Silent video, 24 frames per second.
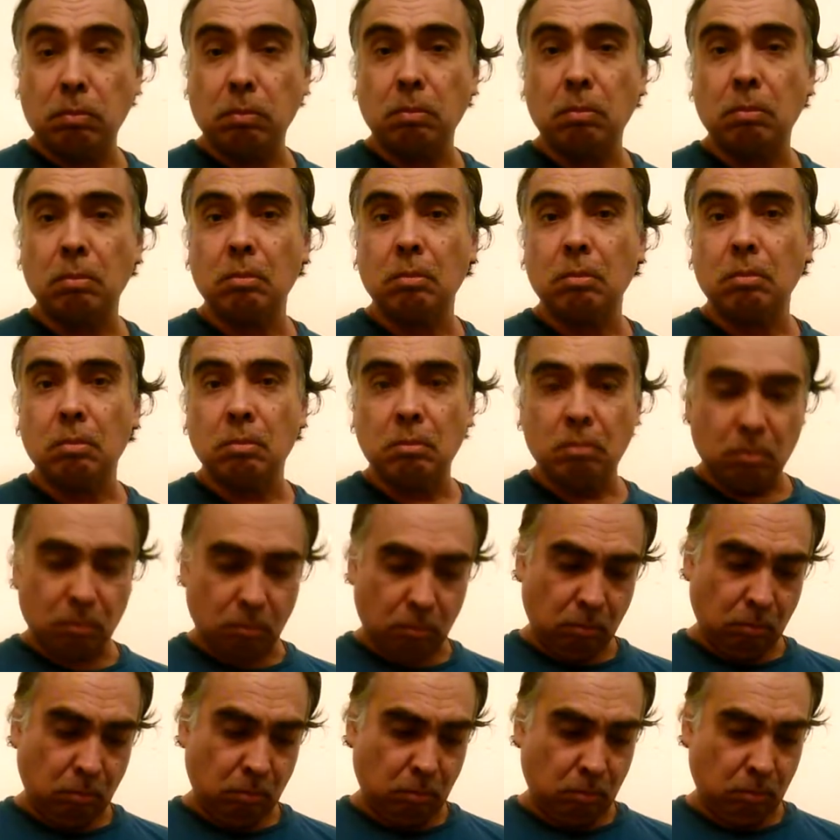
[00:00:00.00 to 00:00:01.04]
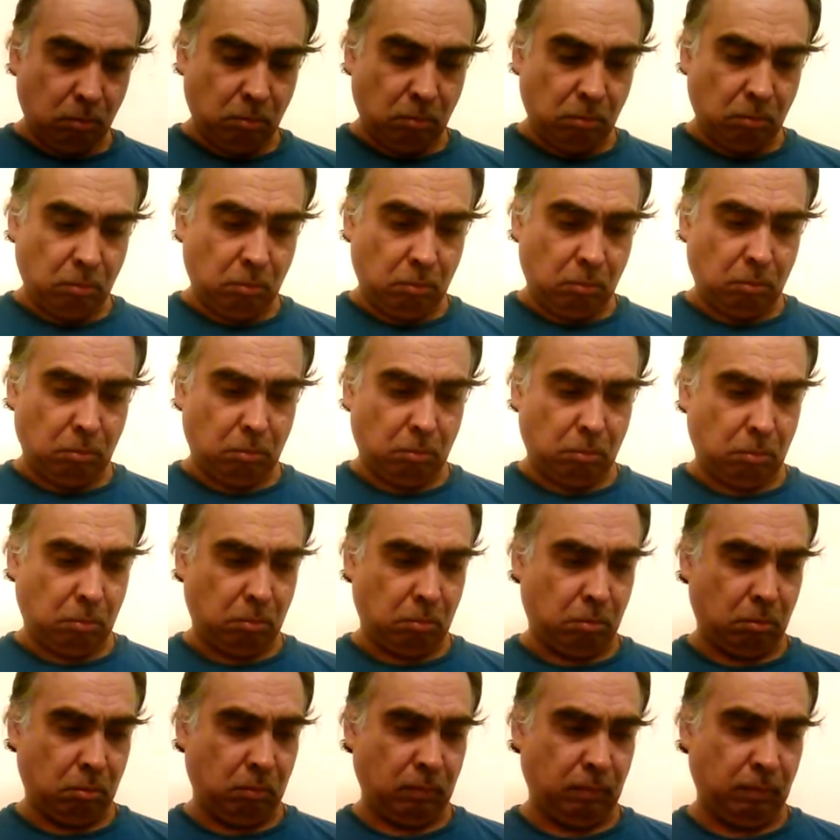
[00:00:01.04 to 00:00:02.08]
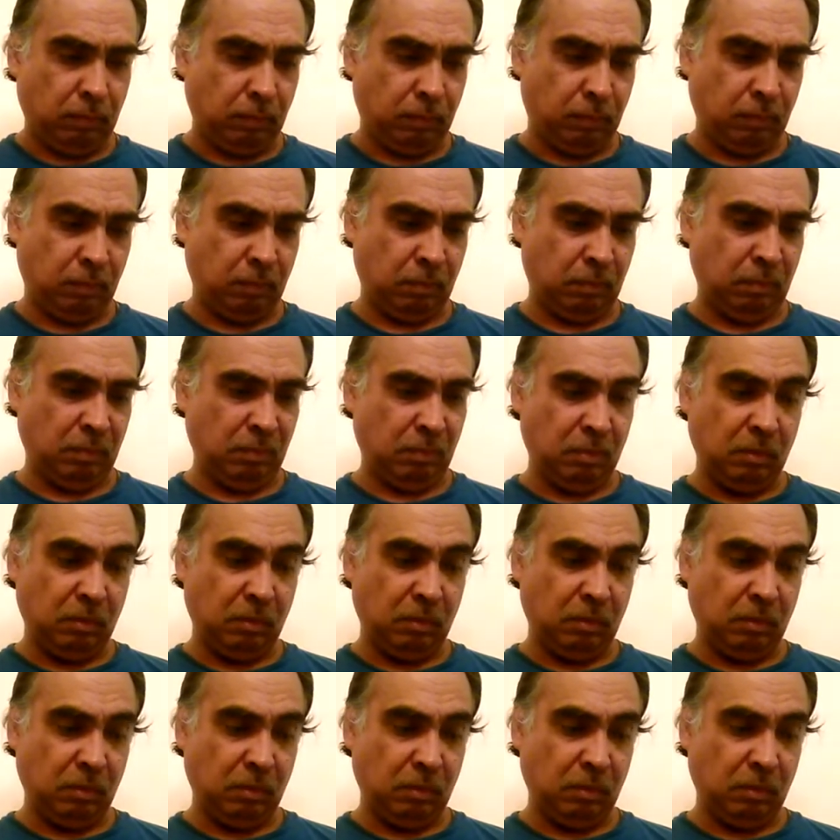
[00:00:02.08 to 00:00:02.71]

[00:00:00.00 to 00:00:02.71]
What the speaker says: [no speech]